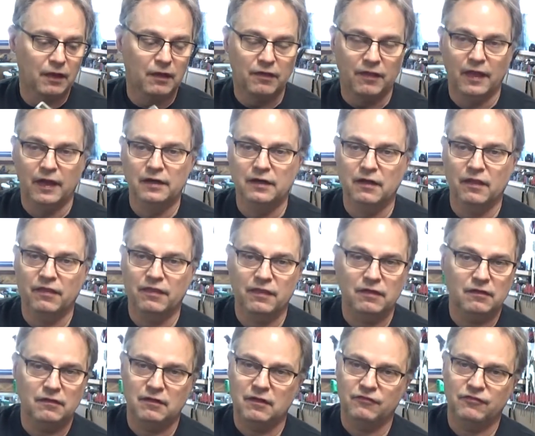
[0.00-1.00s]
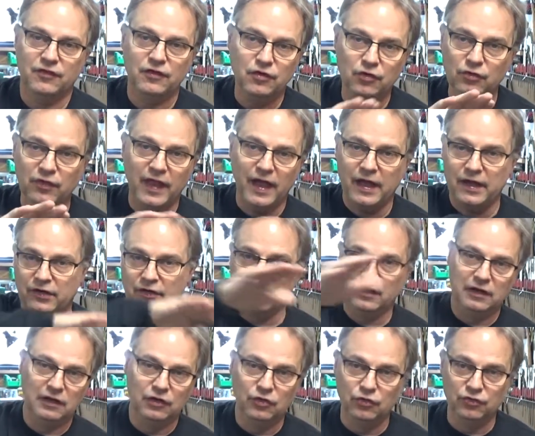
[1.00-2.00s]
Then if you do that, you're going
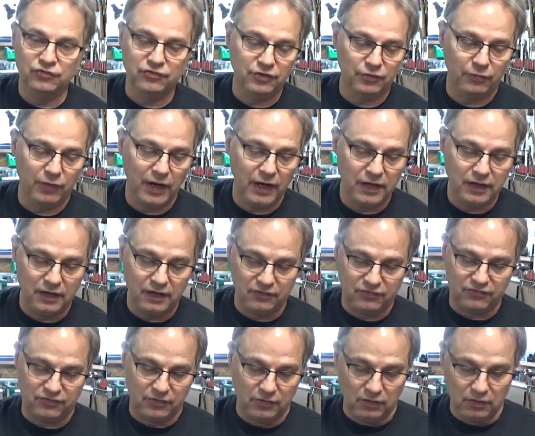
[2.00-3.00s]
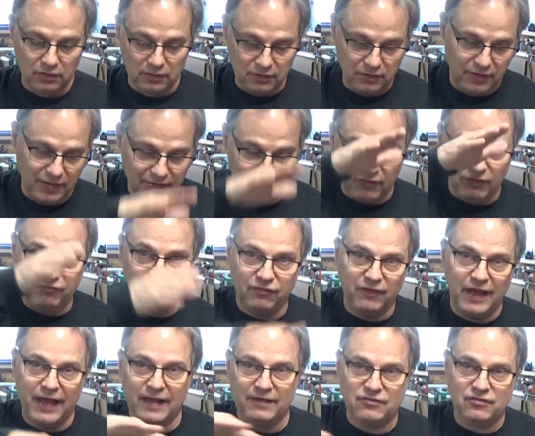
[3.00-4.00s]
to lose your radius. You'll, you'll have a
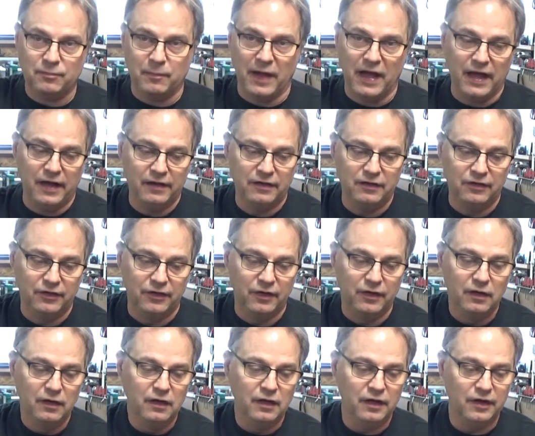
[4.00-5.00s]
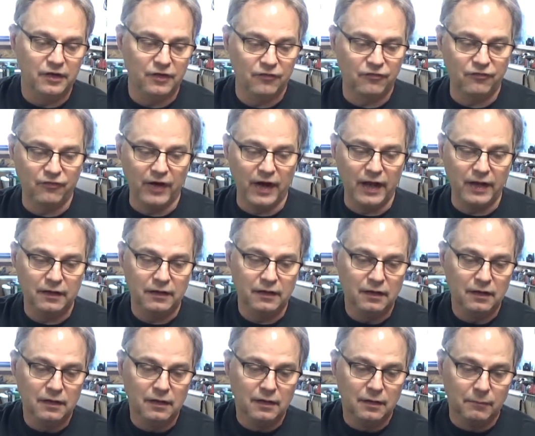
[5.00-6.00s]
flat spot in your, in your fret.
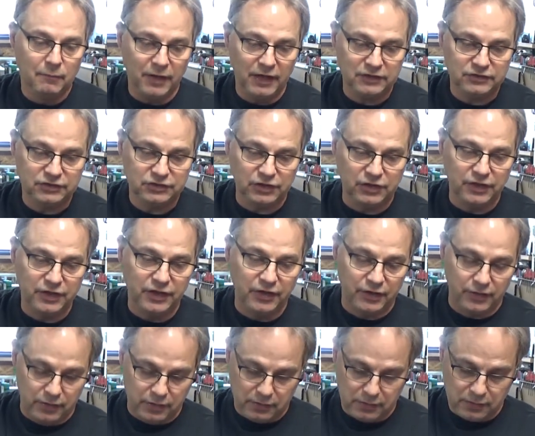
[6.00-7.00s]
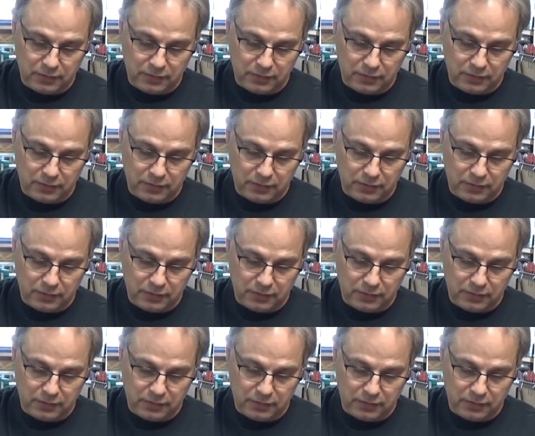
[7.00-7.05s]
Make sure you're